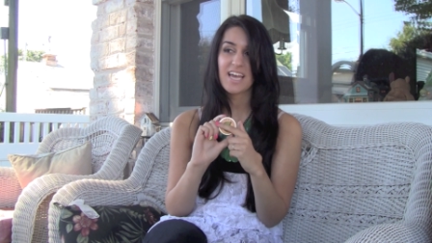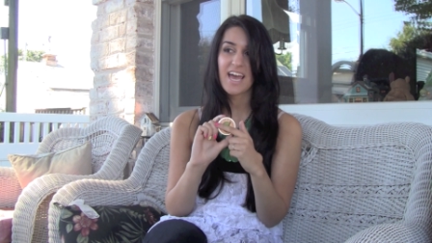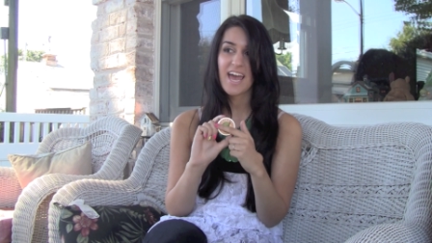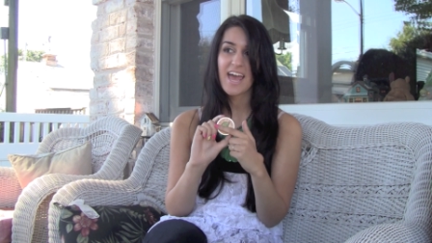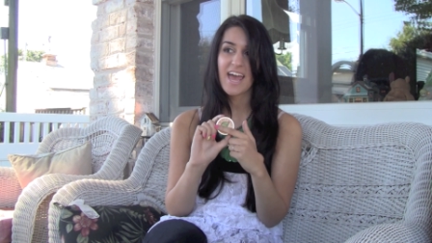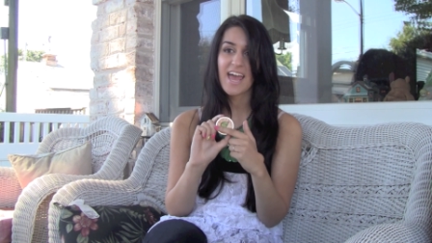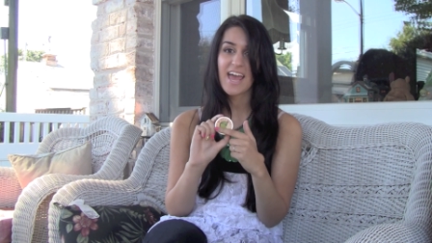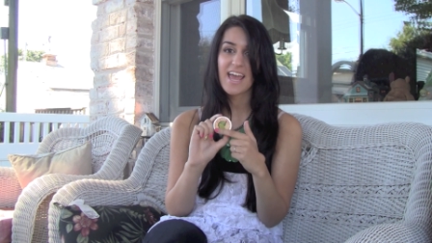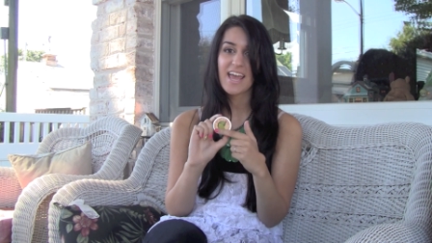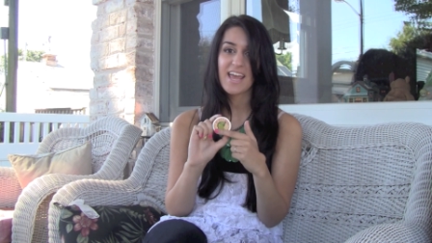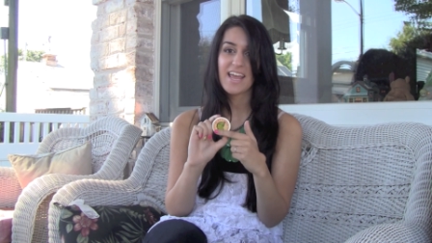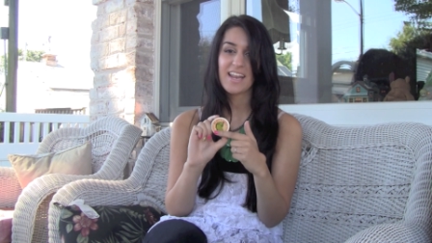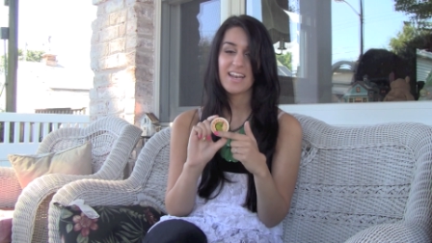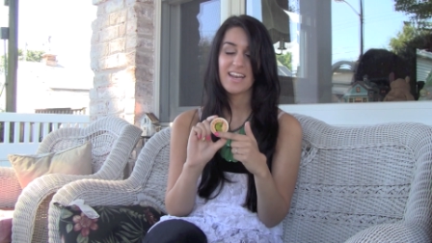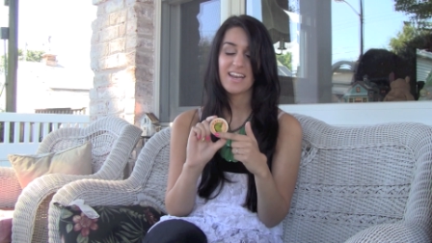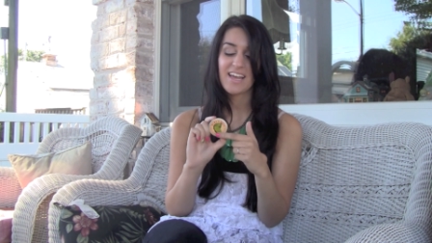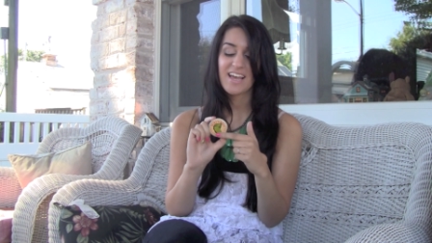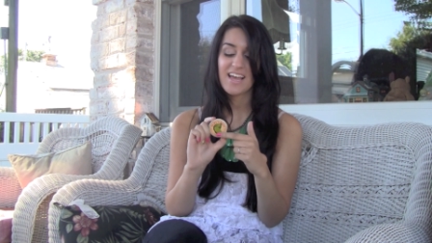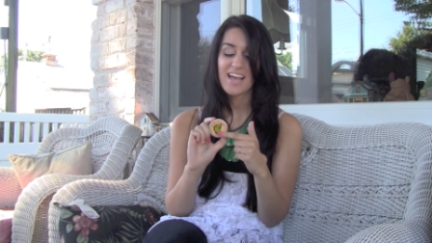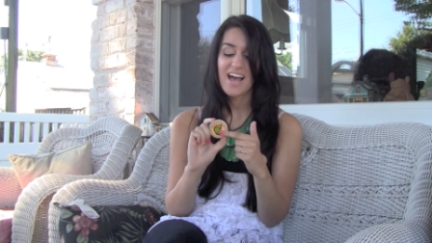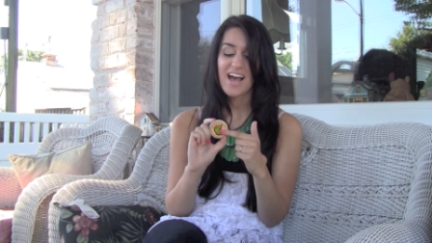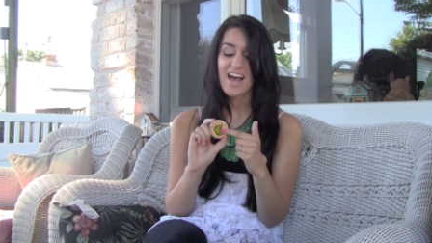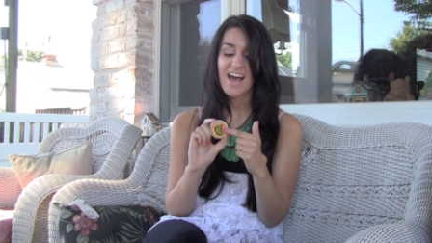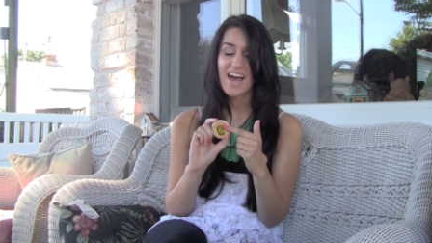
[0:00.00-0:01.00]
and
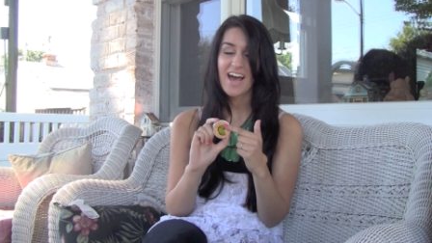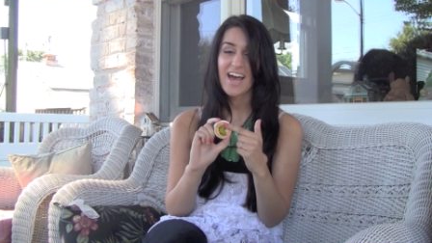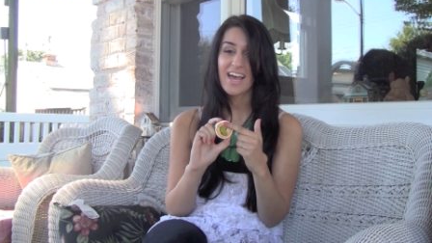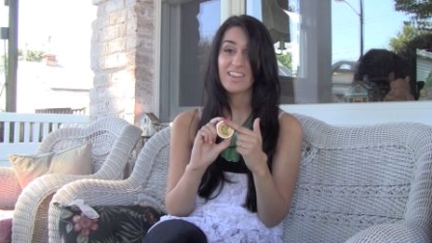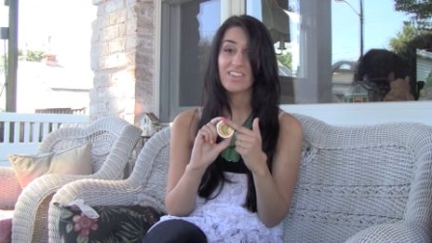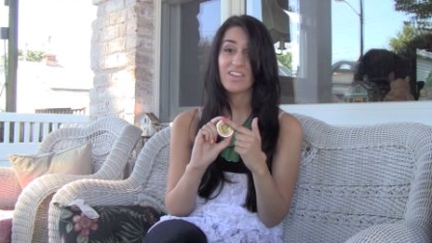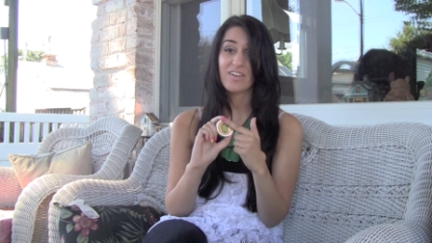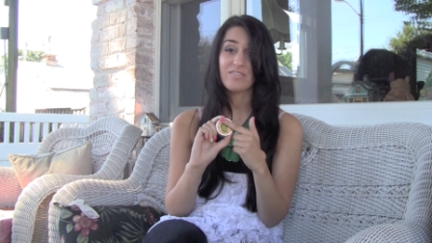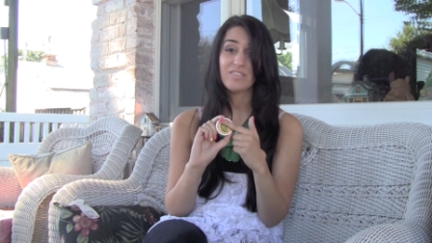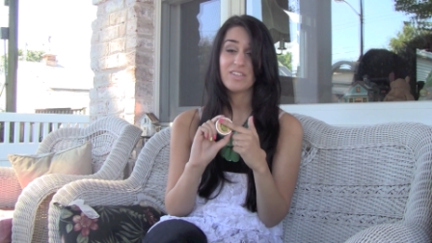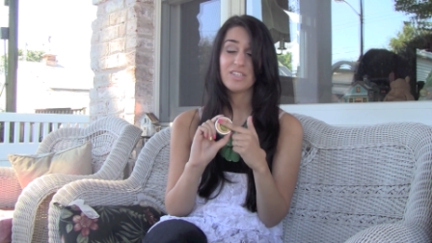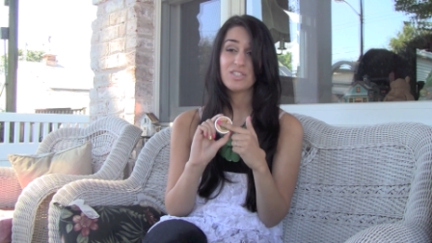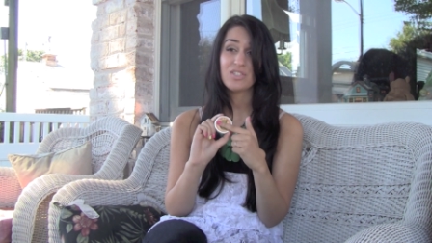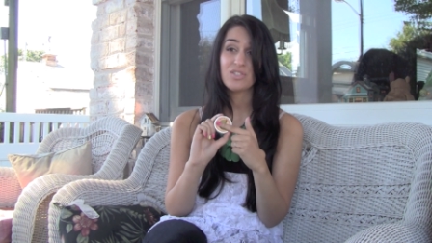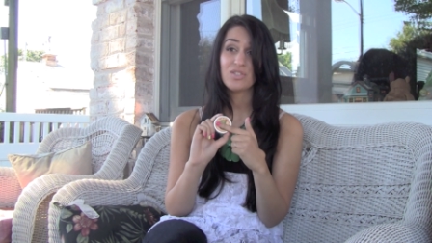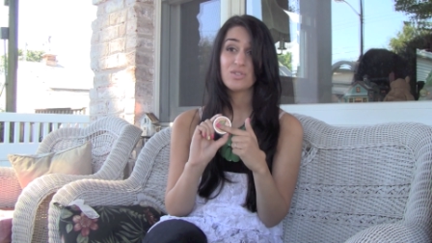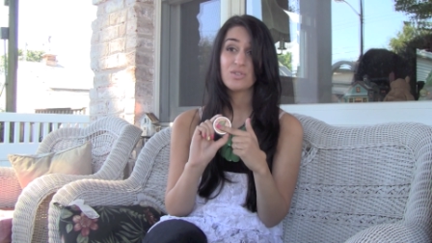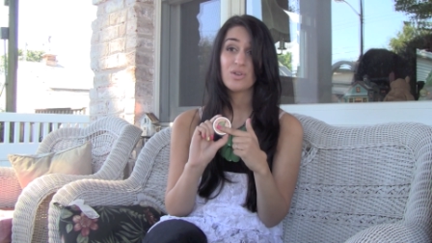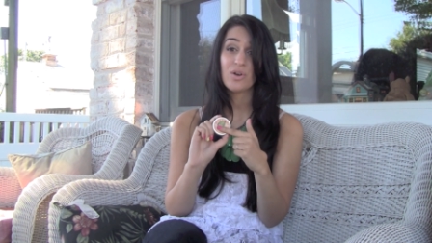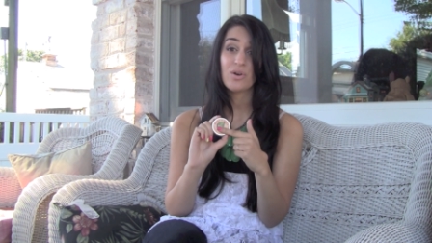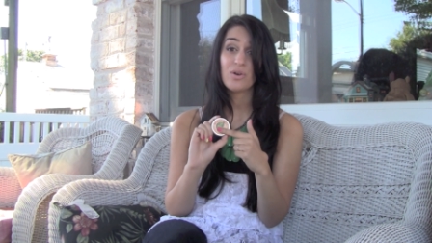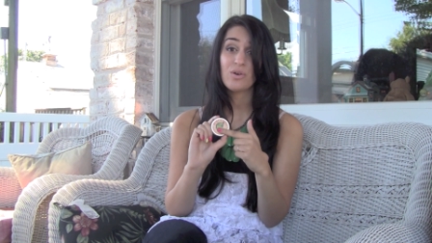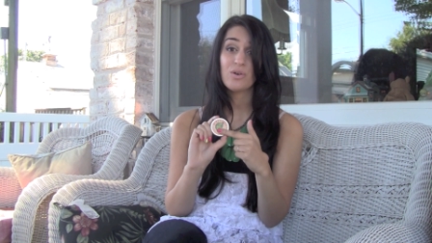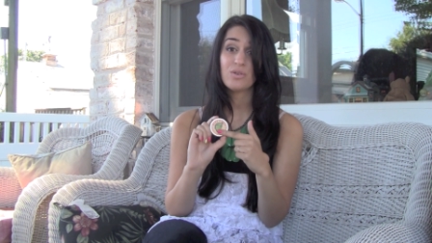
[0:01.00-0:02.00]
I love this
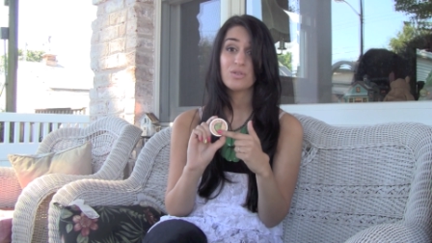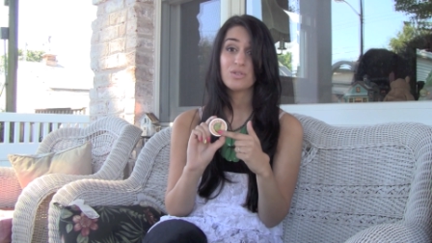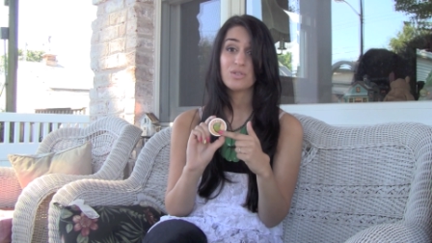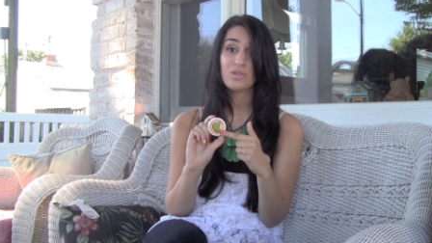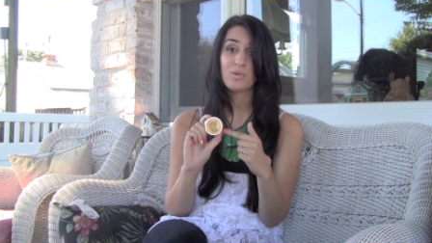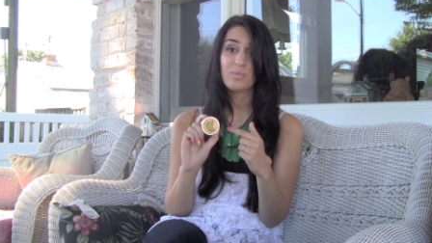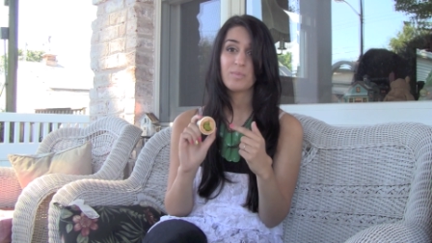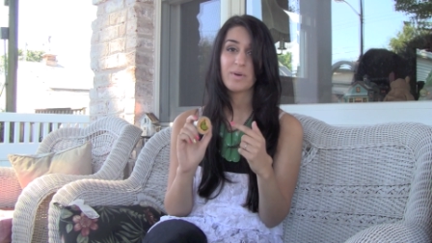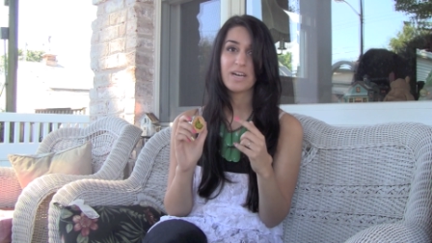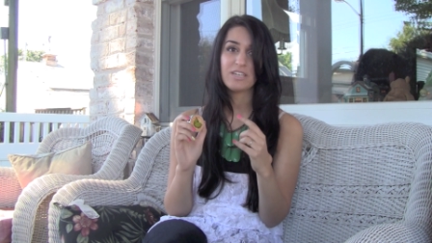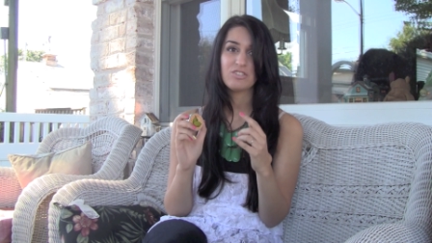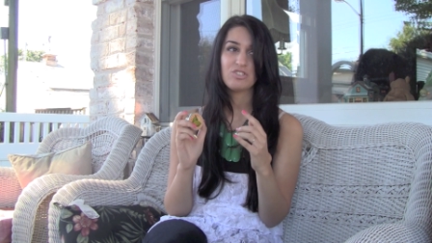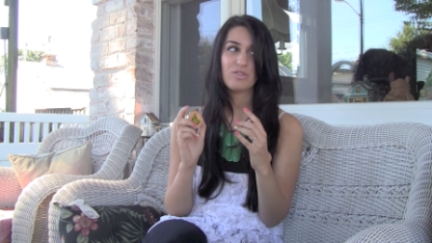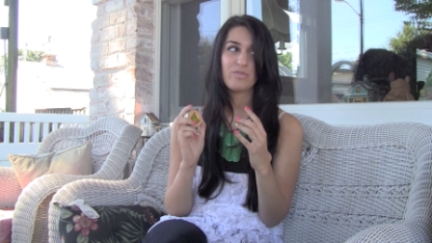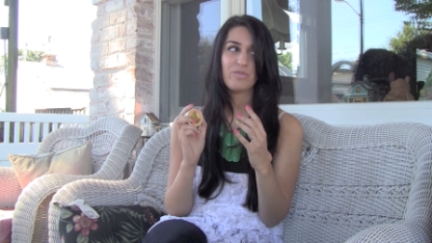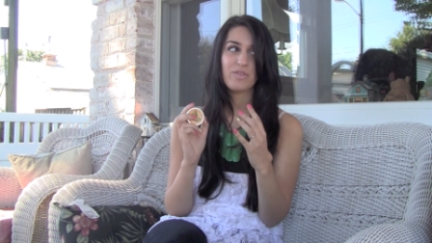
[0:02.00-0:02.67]
so, so much.